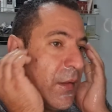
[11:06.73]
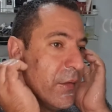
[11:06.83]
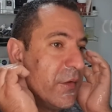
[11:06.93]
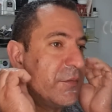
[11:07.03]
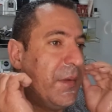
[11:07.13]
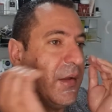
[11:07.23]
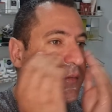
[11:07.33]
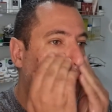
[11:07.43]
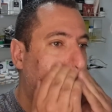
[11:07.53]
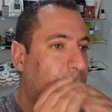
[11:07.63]
this
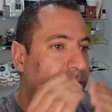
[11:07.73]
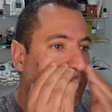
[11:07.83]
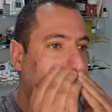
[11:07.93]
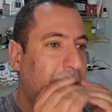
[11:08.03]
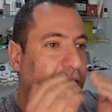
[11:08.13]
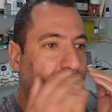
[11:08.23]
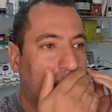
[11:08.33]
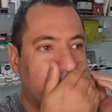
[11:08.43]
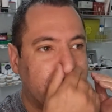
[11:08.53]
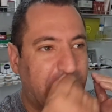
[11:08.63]
master, and they thought
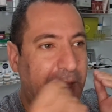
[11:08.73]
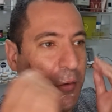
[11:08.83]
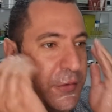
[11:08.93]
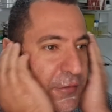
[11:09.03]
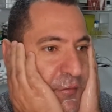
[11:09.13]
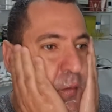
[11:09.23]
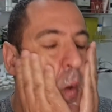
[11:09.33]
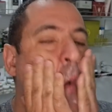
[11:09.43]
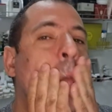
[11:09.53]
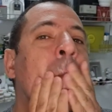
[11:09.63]
it was cowardice,
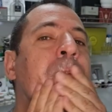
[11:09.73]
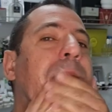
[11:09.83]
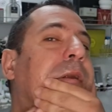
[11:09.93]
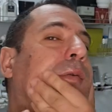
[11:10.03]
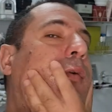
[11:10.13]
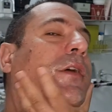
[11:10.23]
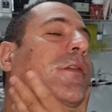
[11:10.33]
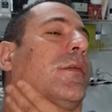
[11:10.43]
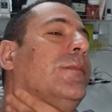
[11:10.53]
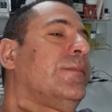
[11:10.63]
but it
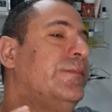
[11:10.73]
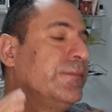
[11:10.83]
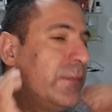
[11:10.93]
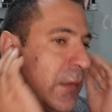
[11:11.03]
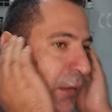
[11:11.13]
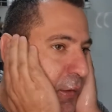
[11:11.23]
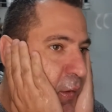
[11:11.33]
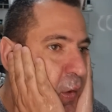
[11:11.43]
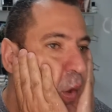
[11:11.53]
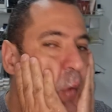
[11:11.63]
wasn't.
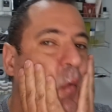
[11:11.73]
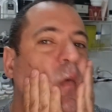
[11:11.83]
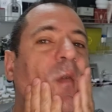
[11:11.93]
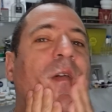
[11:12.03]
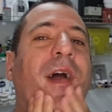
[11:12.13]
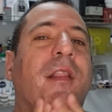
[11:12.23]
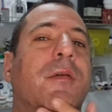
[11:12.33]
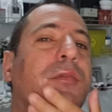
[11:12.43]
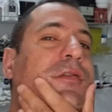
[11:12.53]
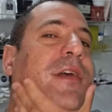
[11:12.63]
It was the fact that
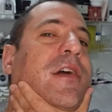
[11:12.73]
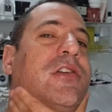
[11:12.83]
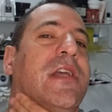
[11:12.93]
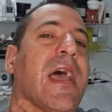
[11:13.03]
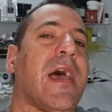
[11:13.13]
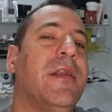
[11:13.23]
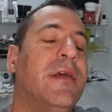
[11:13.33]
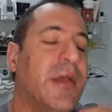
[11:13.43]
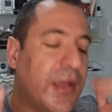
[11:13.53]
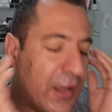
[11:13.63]
Musashi
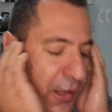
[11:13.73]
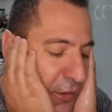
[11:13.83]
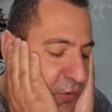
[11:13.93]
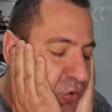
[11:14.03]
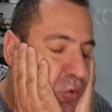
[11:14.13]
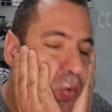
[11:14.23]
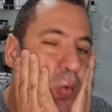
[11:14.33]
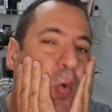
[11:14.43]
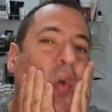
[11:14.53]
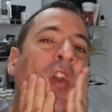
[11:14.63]
had an
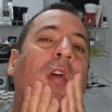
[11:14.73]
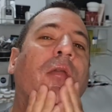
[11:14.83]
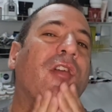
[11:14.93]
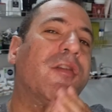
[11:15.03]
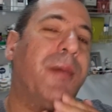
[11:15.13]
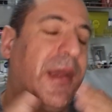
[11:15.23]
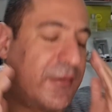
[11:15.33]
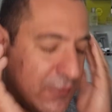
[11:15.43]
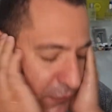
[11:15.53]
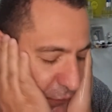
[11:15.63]
extraordinary
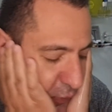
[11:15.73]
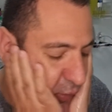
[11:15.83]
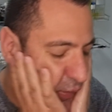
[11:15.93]
respect for this